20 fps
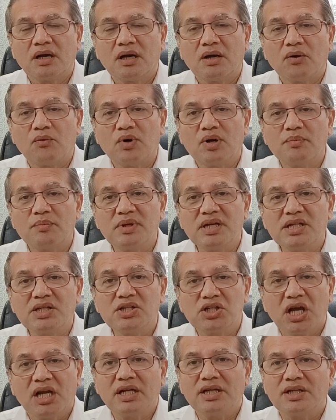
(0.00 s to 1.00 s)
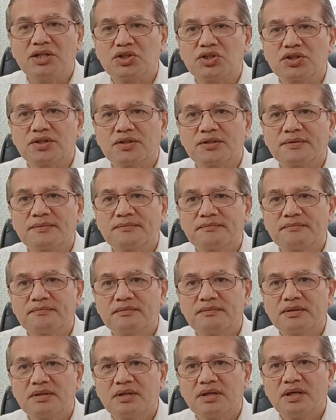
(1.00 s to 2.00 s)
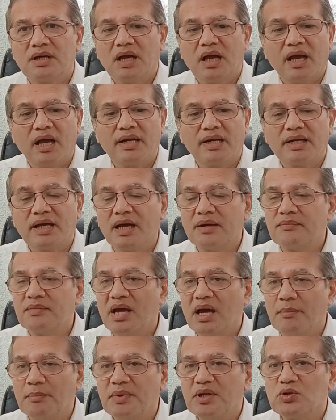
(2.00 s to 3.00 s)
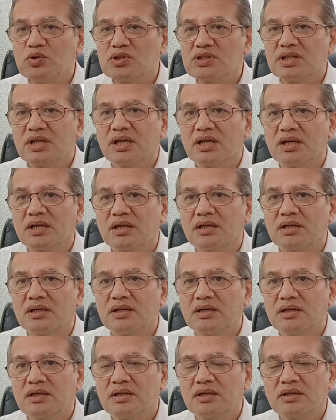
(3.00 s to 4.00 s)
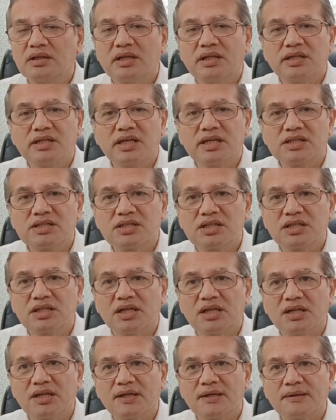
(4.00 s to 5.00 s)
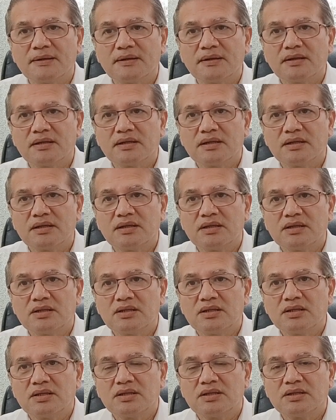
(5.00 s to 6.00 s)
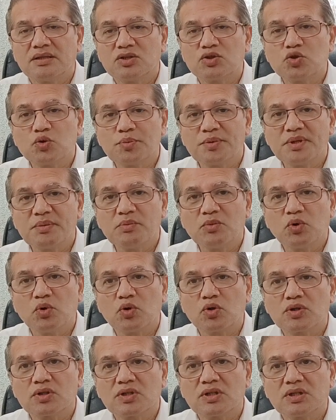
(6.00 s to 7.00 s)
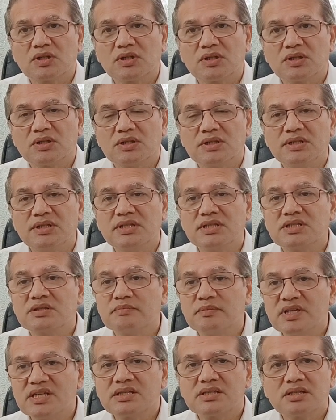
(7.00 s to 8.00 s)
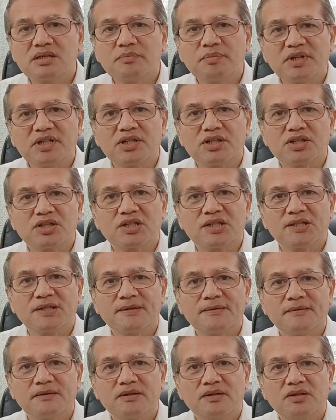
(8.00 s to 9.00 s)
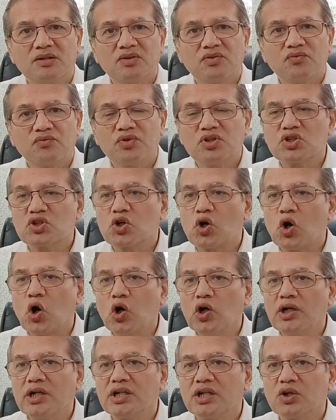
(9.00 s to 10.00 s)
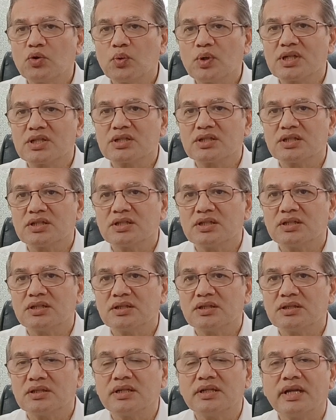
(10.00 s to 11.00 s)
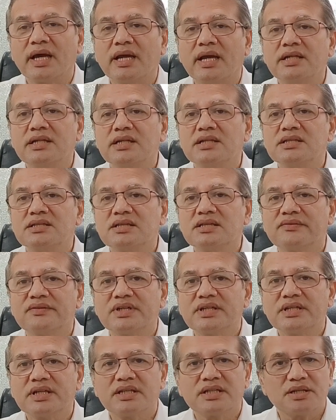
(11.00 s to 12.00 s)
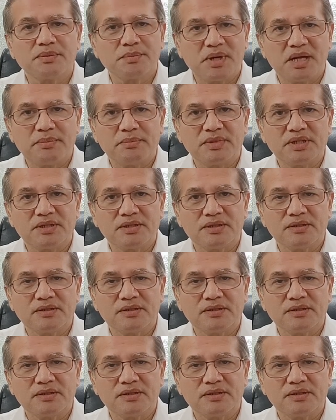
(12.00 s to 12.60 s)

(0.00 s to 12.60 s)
were being challenged. And I am happy to say that yesterday the Supreme Court dismissed the petition which called in question the 1978 amendment.